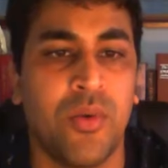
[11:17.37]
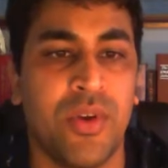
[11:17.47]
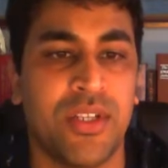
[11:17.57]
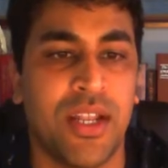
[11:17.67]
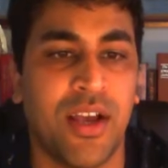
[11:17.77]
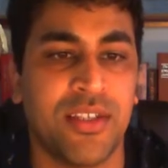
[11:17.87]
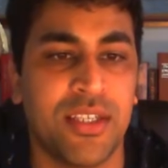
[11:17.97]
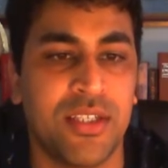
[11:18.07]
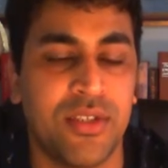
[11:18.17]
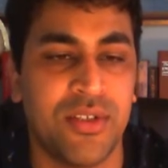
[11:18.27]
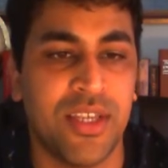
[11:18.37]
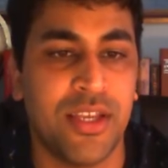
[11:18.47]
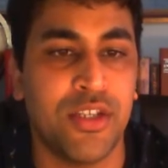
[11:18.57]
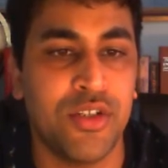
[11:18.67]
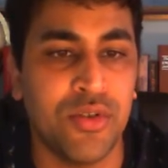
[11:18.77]
which allows us to
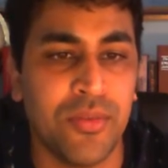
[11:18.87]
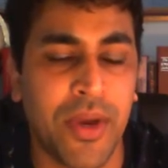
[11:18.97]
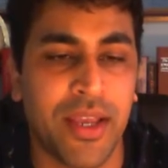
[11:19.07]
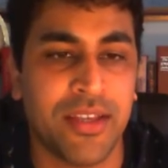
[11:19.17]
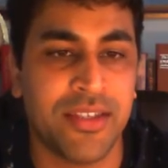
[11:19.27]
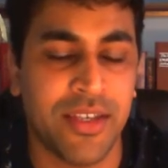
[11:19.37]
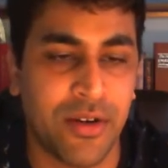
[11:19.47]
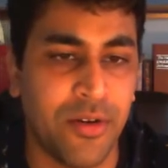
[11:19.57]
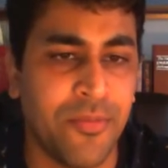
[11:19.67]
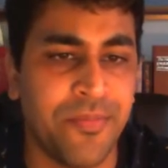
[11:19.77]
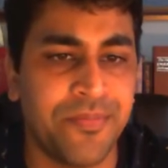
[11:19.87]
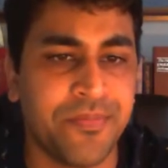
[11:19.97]
say 2 minus 0,